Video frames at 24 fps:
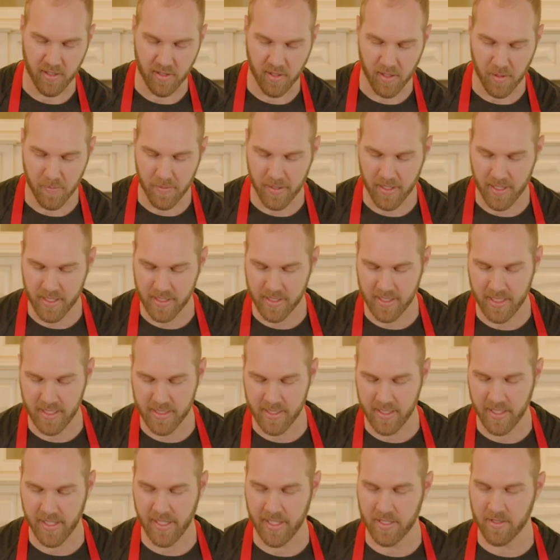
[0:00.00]
little bit of the
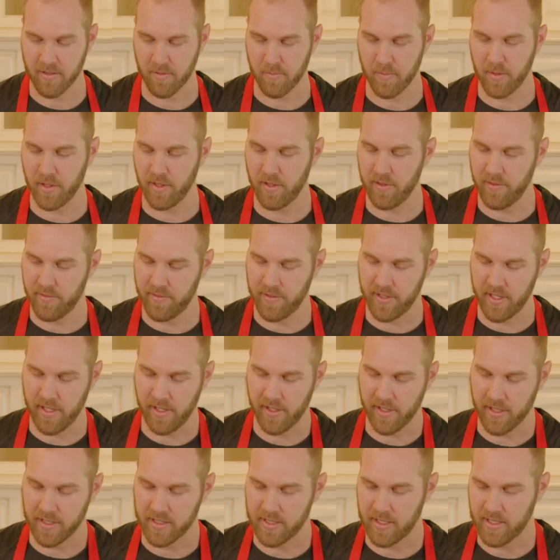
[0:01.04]
seasoning gets removed.
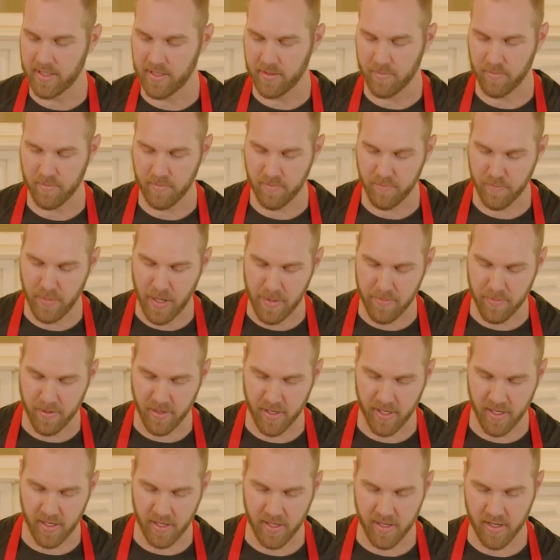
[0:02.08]
You can see some pepper
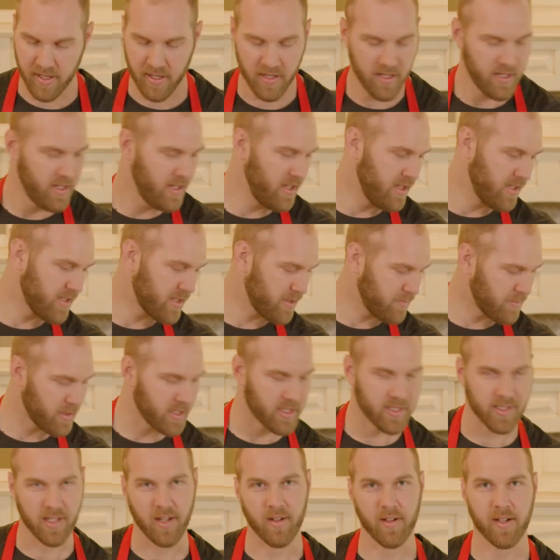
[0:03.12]
here, some of the
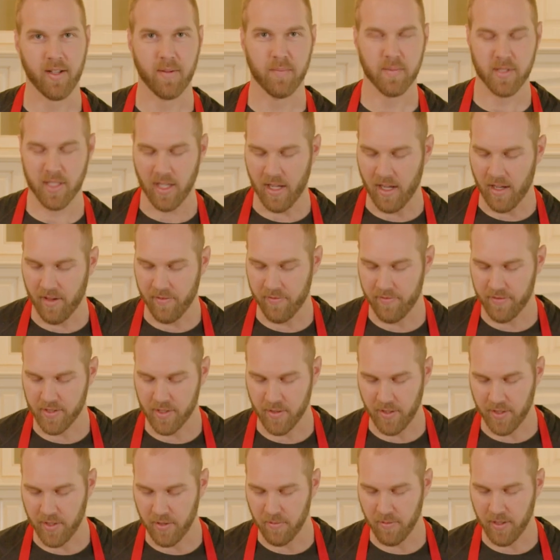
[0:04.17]
salt comes off.
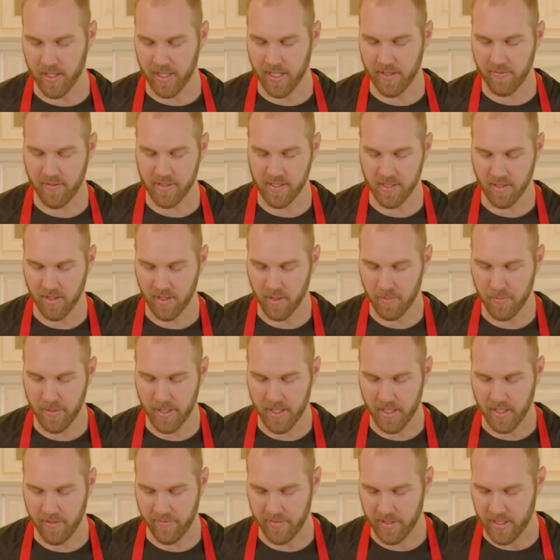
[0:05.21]
So I do wanna give this a little
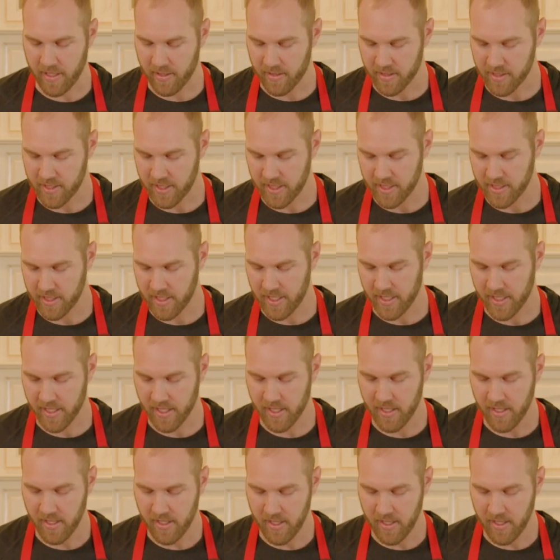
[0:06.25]
bit of another seasoning.